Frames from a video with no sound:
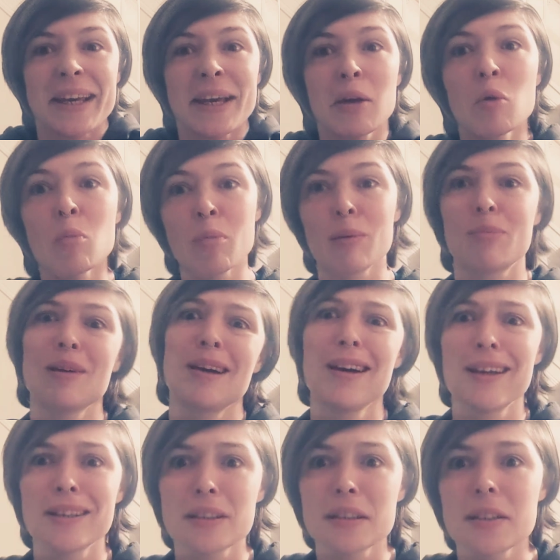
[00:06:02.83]
heel, but
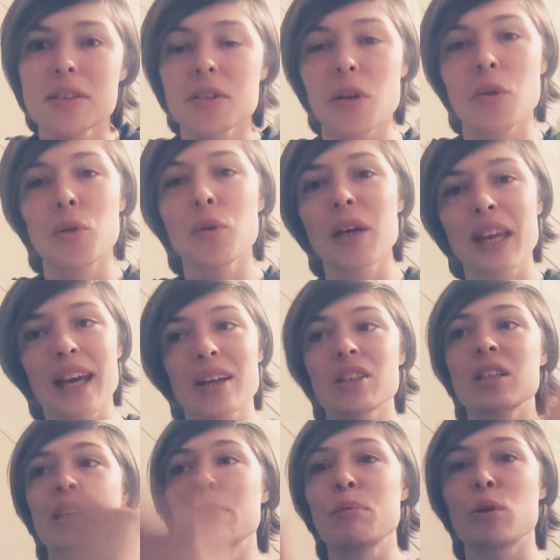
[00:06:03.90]
behind. So you can
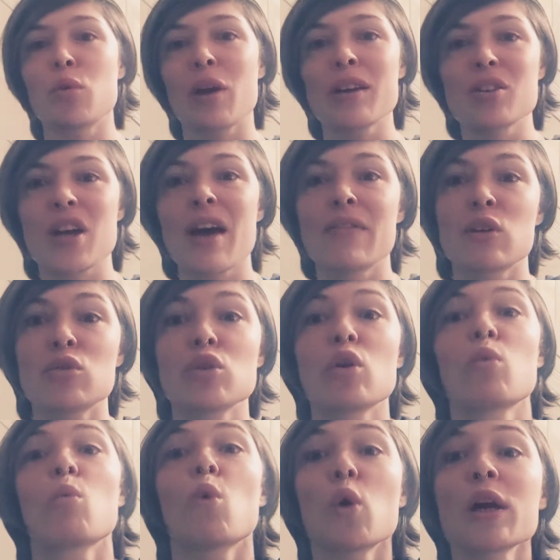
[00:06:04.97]
actually progress to having your dog
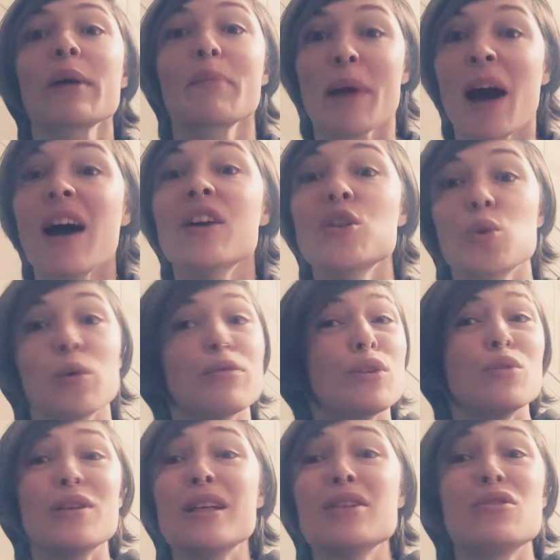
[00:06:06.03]
walking behind you if you
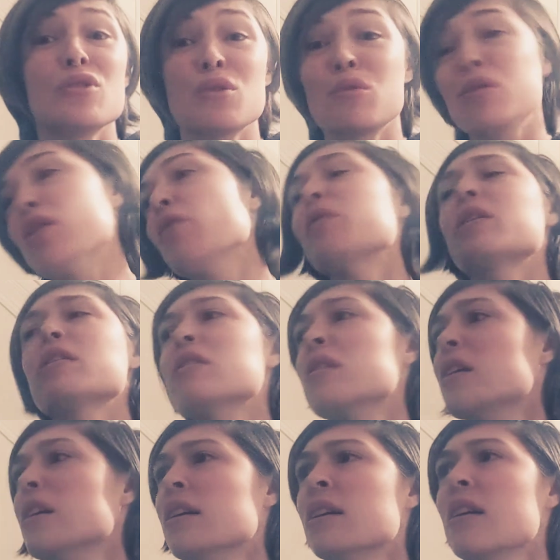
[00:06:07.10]
need to, in
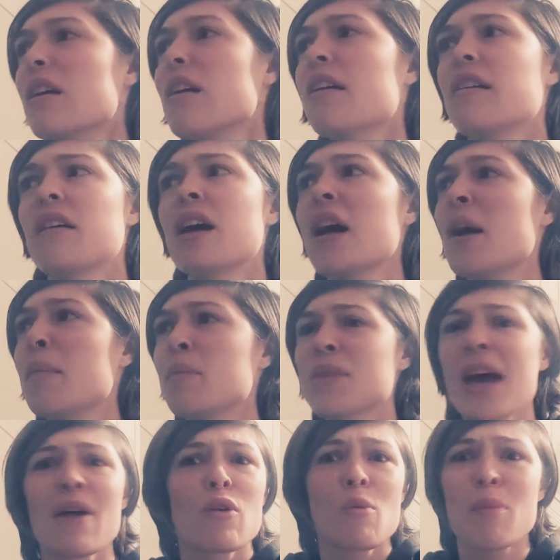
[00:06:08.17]
a
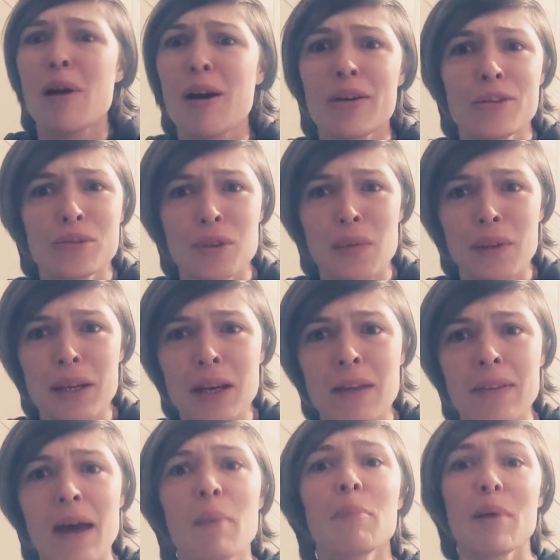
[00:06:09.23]
narrow path or something like
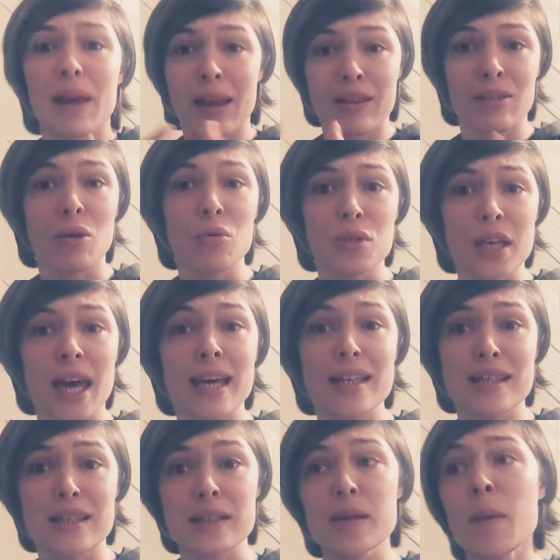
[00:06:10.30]
that. But in those
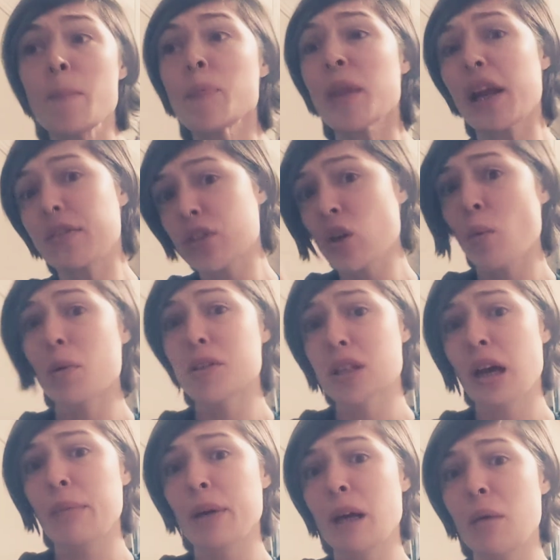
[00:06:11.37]
cases, if someone's
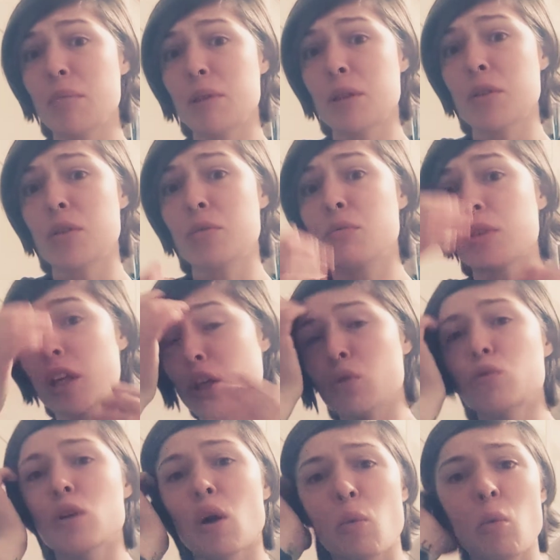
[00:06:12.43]
coming up to you that you
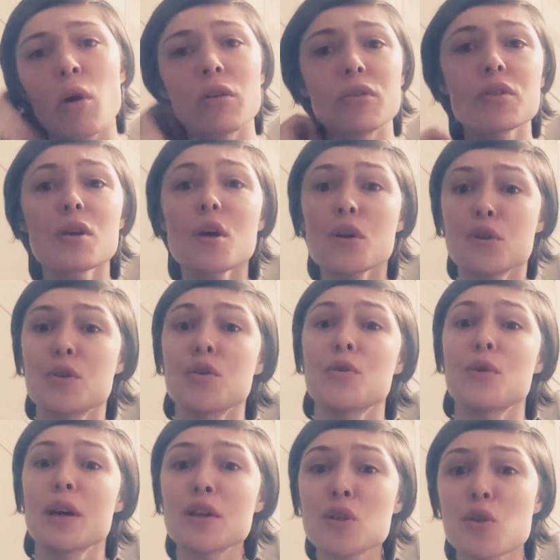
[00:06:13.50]
don't want
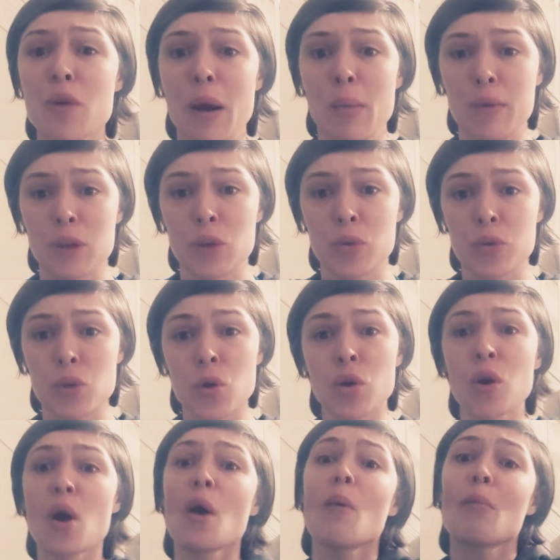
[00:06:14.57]
to interact with your dog,
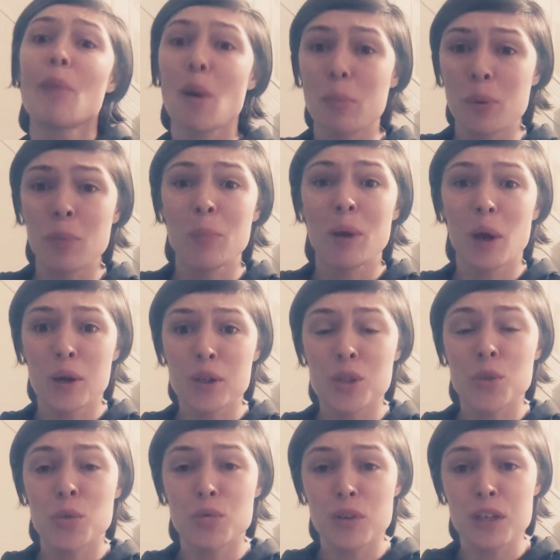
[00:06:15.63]
pop them behind
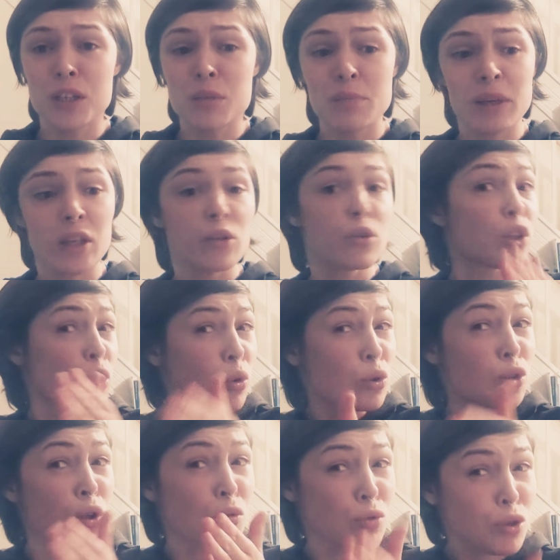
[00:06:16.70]
you if needs be. You can
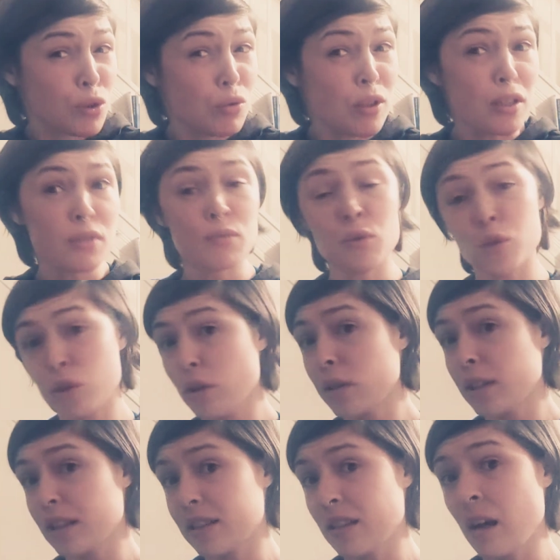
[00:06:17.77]
also do this for a dog
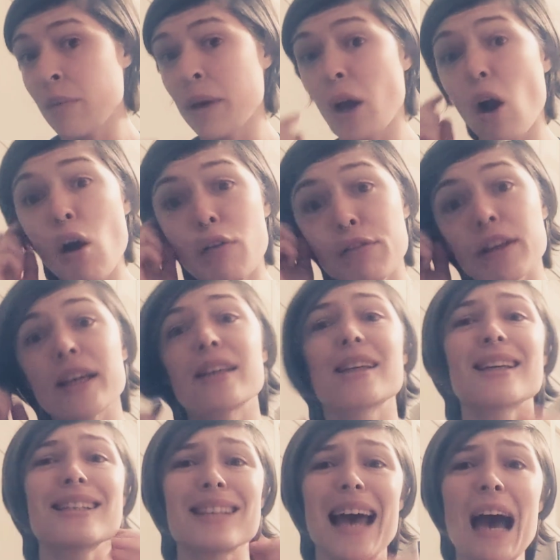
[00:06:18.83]
that's coming off lead and
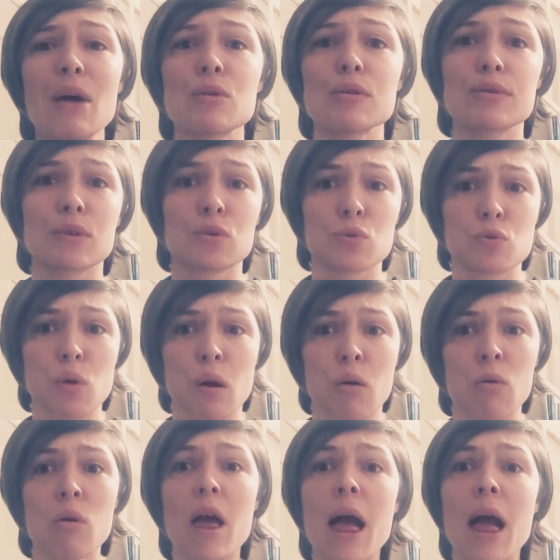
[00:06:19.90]
is out of control.